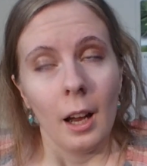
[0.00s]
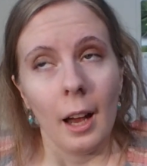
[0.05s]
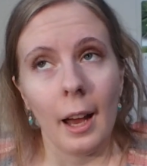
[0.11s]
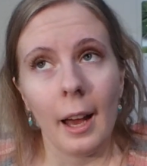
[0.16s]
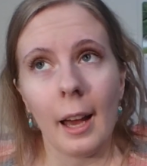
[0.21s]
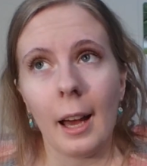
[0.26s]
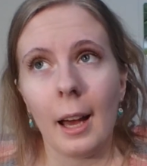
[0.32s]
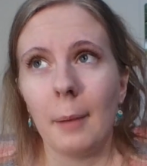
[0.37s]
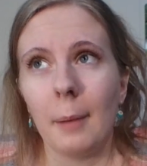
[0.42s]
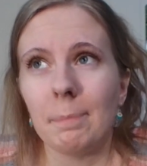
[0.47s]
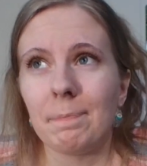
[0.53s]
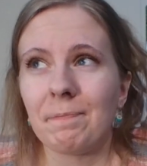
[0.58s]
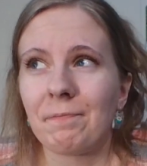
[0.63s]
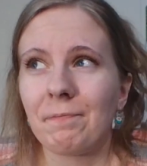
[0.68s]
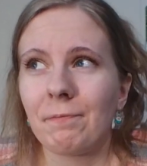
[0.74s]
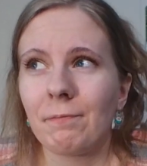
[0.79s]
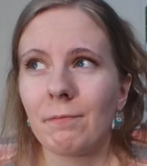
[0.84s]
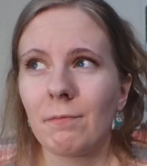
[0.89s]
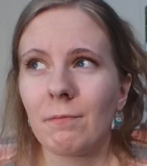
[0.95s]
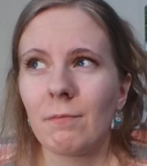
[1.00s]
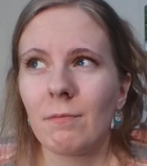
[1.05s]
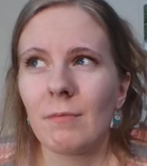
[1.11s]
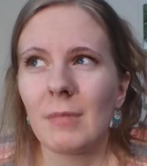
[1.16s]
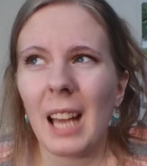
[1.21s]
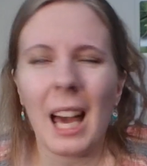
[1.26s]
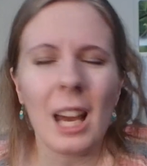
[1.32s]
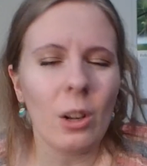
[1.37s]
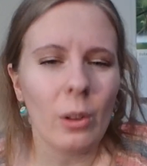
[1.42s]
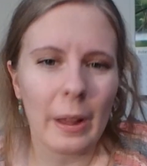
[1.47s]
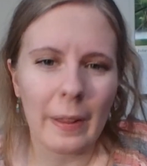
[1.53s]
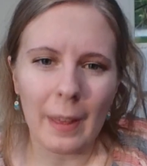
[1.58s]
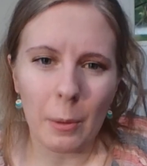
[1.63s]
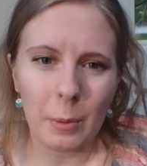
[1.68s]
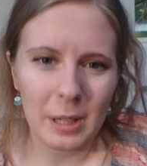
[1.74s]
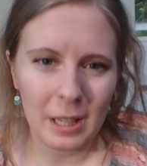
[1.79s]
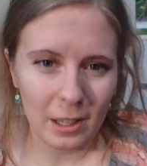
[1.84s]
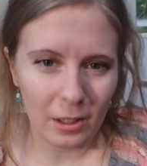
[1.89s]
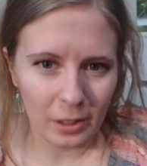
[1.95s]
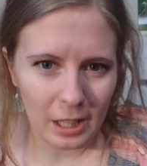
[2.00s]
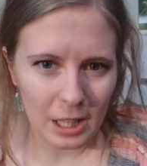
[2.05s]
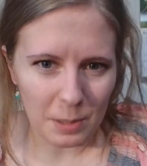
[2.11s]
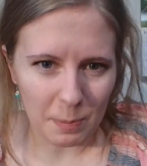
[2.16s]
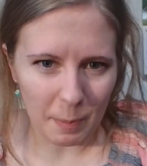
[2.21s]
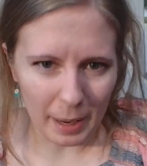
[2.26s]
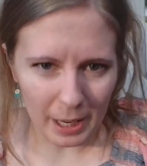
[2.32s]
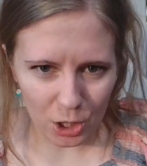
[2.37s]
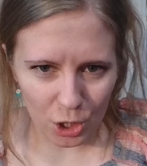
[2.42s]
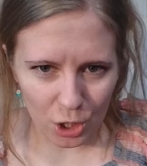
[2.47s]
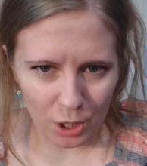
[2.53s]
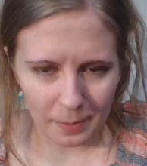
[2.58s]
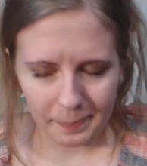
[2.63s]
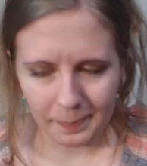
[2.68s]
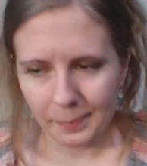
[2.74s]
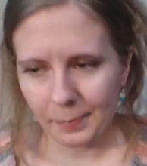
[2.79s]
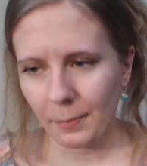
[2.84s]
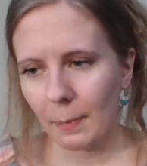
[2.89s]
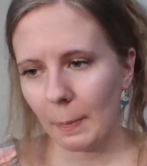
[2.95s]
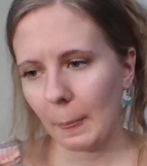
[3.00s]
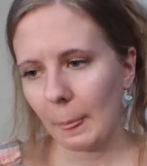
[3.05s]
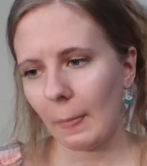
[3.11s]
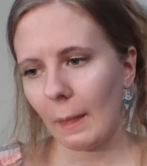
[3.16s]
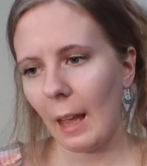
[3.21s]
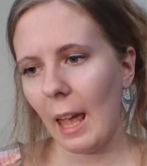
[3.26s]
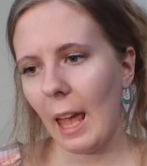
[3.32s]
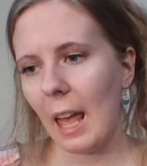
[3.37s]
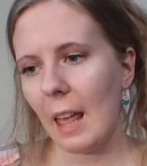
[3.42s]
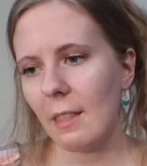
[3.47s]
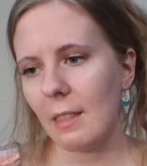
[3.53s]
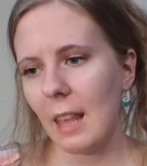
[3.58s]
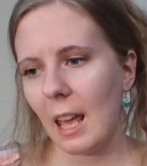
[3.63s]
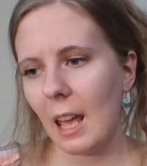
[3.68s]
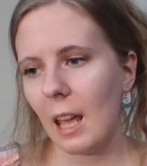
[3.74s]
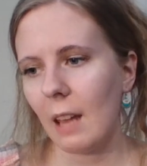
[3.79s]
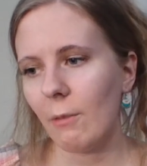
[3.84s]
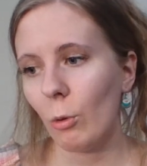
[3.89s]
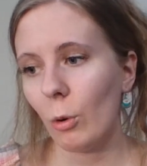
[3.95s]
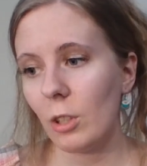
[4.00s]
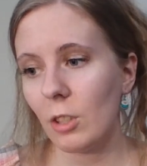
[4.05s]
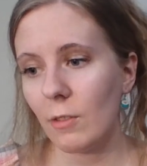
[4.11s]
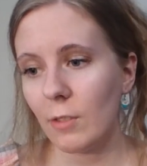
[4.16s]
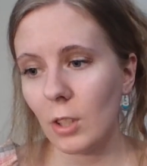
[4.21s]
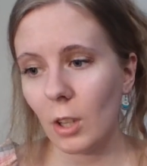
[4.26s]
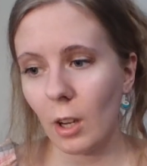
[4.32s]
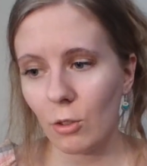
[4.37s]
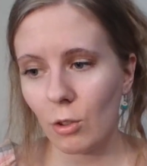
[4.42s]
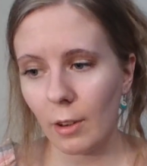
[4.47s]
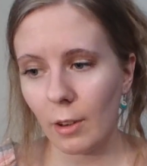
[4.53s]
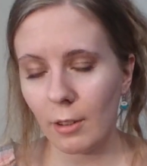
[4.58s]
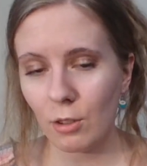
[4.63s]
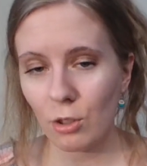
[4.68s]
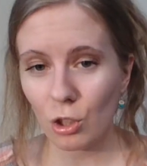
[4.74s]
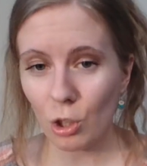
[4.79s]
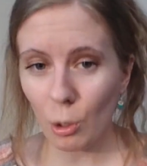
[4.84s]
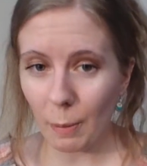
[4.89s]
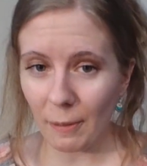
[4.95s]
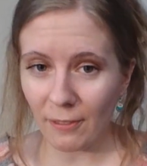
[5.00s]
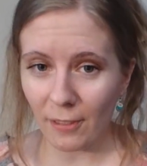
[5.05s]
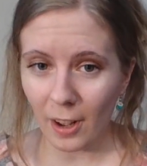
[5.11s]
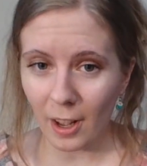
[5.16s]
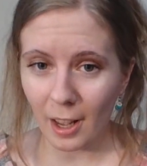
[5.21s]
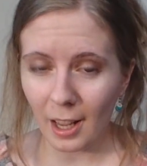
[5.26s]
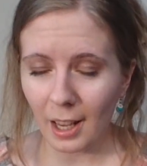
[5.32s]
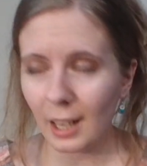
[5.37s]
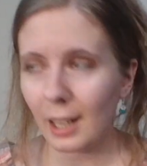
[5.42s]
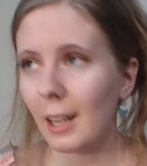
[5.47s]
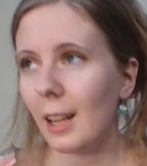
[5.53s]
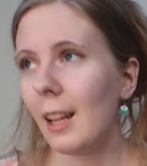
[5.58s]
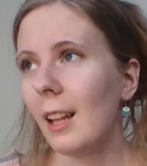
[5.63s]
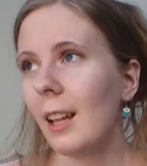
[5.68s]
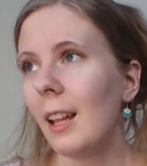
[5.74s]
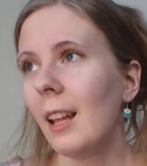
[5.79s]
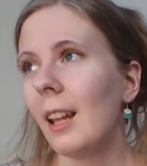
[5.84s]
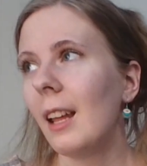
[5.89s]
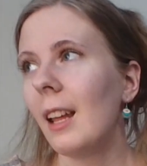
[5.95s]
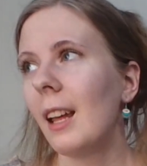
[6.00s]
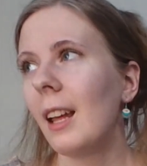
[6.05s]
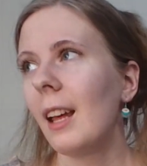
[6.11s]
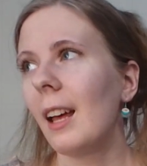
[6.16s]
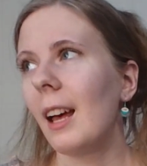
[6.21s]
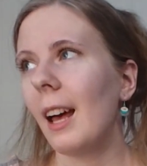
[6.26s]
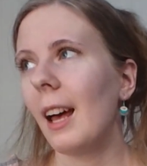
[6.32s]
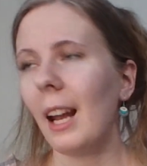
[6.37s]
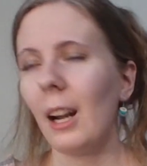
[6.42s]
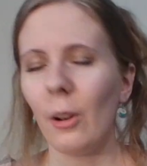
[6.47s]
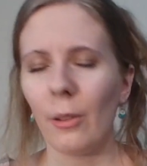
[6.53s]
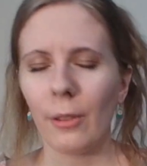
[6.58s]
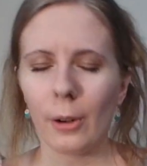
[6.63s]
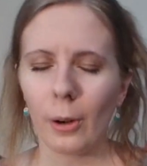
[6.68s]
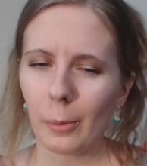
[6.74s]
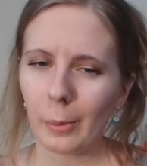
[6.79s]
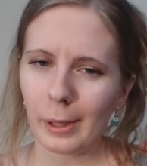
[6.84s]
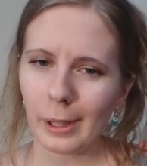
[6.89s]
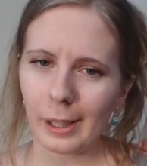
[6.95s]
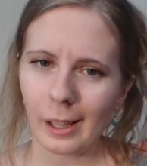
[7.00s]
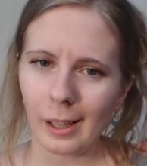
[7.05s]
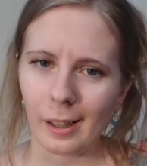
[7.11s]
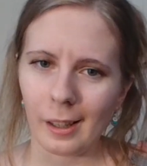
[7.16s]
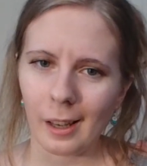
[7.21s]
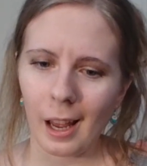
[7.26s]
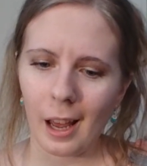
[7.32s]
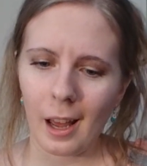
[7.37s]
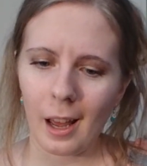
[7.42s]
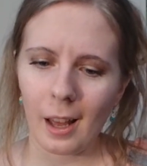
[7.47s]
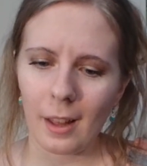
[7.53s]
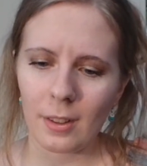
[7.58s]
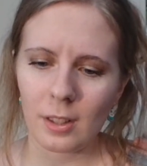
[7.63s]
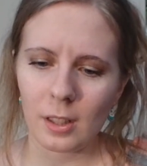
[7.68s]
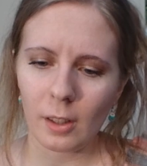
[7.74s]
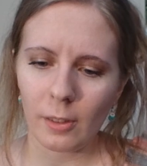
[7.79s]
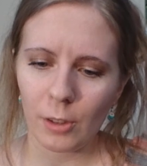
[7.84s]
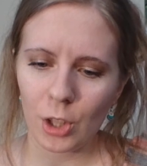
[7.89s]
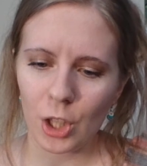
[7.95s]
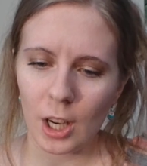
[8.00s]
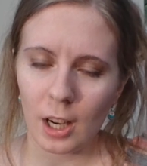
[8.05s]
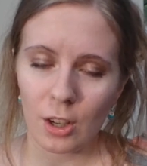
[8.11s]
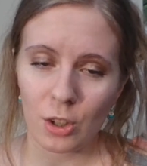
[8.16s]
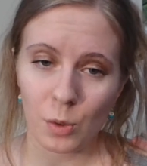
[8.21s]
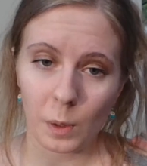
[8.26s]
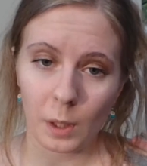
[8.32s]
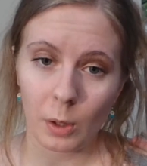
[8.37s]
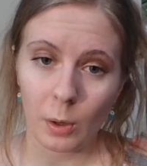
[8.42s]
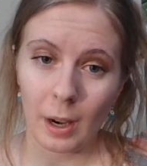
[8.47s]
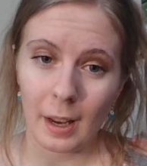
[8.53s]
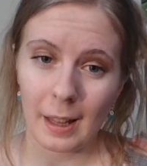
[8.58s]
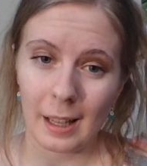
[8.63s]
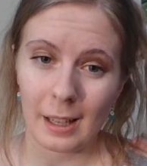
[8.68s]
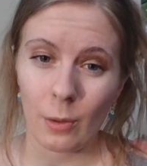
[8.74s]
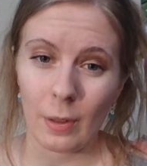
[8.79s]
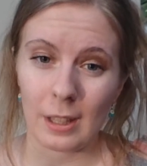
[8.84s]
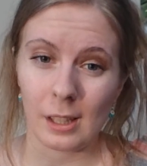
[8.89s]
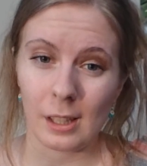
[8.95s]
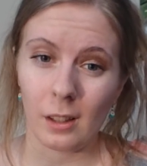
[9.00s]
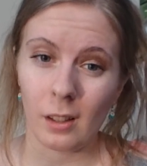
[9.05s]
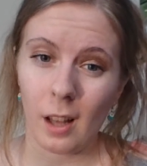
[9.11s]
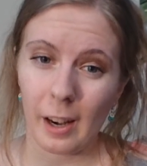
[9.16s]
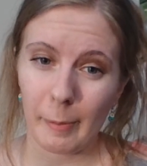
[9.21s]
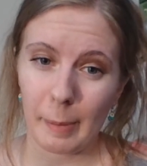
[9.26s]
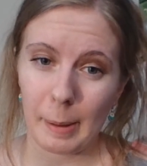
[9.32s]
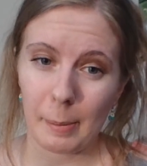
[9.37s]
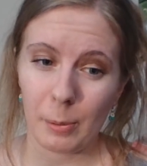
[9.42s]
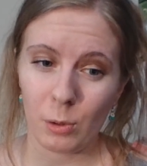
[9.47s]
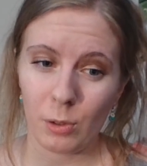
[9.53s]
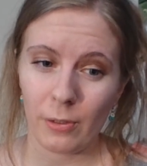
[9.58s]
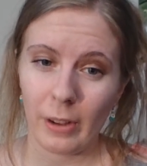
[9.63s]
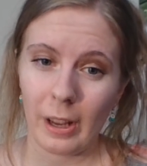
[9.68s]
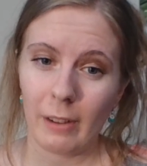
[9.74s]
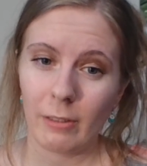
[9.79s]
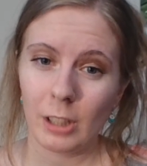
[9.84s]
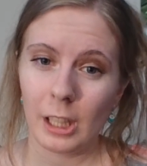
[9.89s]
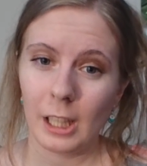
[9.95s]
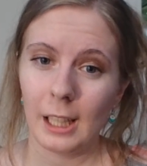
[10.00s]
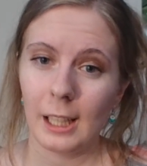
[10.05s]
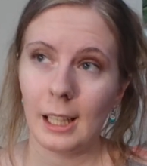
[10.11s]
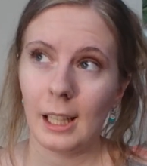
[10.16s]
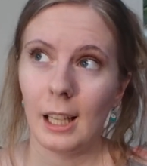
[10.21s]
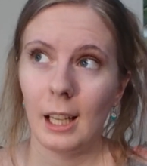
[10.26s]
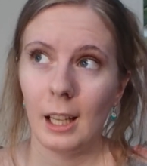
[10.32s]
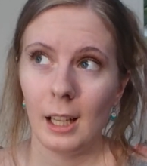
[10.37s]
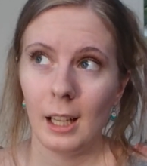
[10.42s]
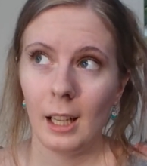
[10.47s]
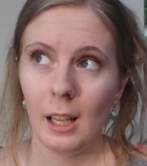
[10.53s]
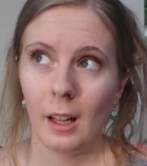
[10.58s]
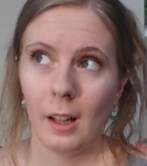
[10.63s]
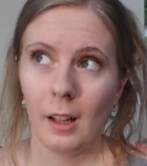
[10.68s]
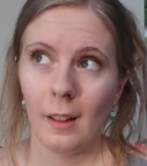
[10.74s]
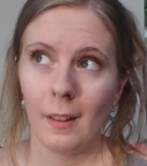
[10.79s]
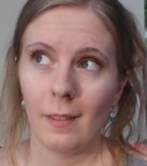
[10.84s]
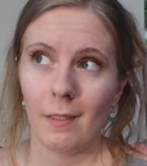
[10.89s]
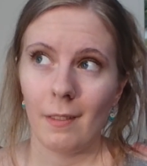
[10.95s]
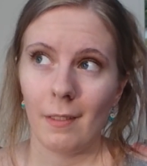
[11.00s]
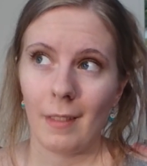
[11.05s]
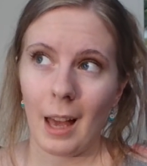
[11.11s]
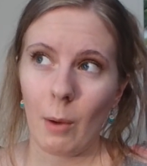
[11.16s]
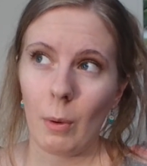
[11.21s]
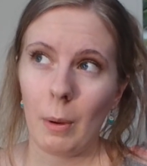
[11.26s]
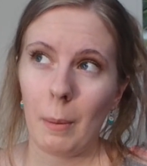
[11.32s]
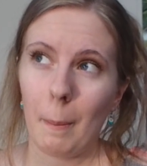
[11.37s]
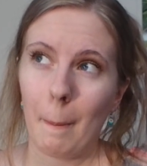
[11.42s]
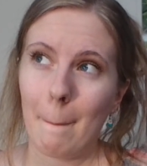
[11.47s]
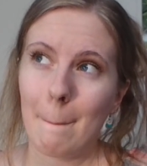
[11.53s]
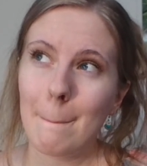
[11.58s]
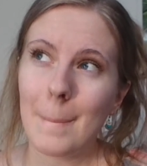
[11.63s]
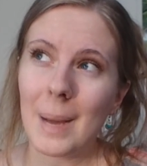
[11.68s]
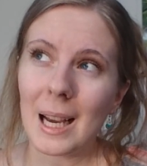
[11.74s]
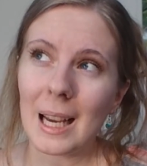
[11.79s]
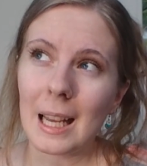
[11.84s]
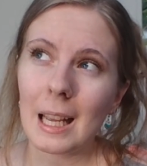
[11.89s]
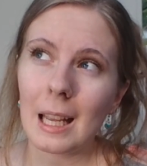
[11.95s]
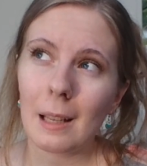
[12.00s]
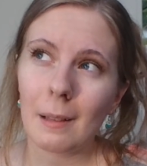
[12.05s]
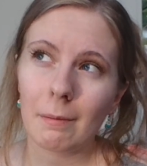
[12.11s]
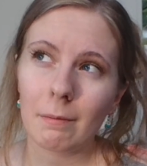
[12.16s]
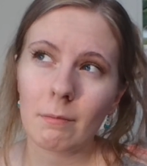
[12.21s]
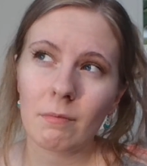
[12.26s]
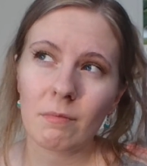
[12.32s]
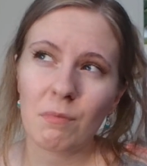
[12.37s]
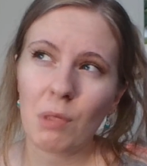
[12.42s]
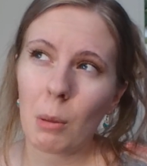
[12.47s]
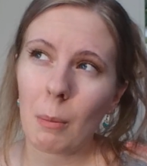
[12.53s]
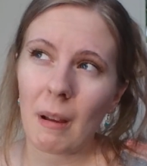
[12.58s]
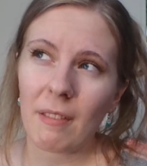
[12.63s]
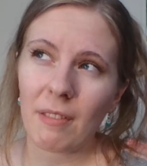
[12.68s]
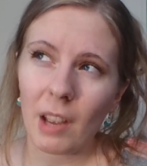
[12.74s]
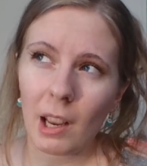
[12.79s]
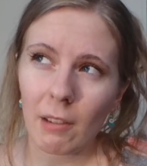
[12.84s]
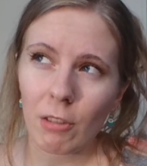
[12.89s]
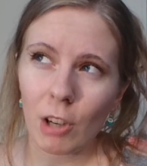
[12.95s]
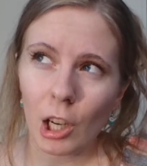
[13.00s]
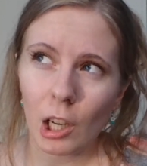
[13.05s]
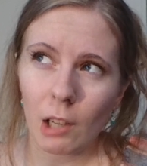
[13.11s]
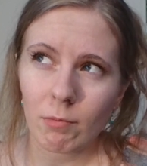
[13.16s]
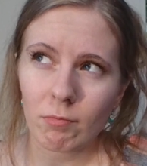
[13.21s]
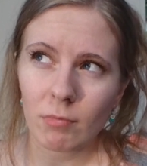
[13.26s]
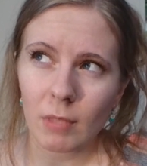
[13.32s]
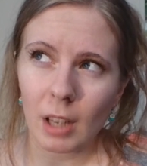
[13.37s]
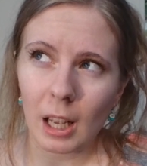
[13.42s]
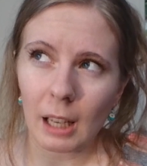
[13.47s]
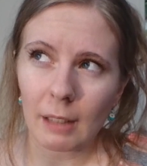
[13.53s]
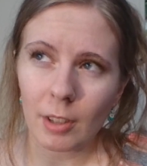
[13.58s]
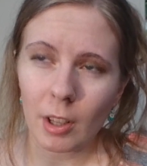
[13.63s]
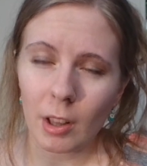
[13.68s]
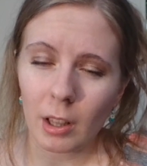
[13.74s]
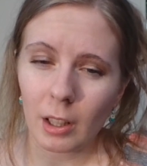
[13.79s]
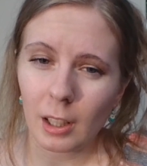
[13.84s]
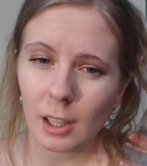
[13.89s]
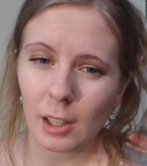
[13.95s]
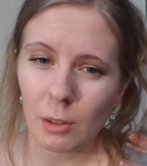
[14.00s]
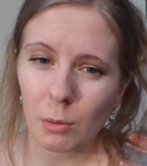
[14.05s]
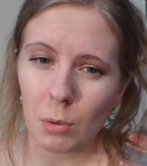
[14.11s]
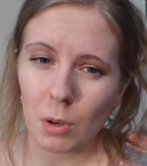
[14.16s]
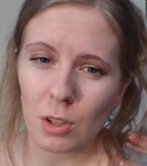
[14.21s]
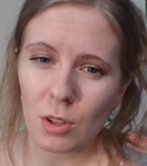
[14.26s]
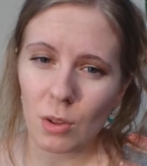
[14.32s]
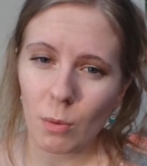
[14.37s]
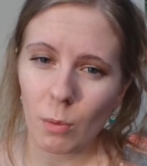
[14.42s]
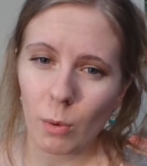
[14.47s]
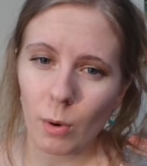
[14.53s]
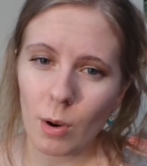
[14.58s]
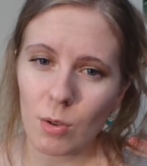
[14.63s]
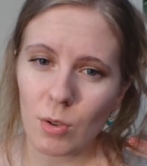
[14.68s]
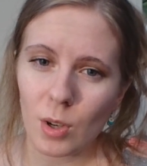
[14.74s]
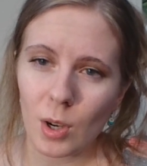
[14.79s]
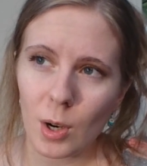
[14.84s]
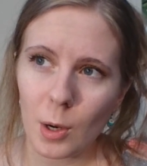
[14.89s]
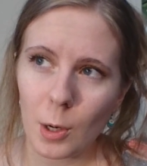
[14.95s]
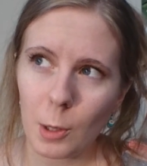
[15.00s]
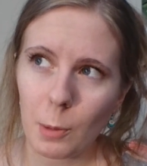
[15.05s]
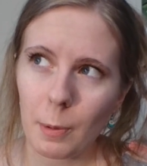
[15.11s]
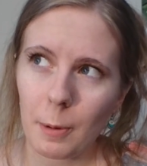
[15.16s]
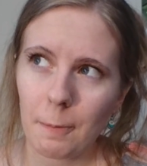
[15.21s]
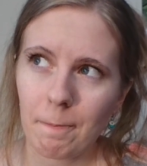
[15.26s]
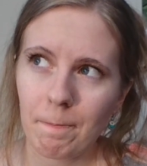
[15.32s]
I don't like that one nearly as much. And then Voyage of the Dawn Treader is super fun. I don't know, they're all really good. Silver Chair is really great. I know that's a lot of people's favorite. That one might be my favorite after The Lion, the Witch, and the Wardrobe.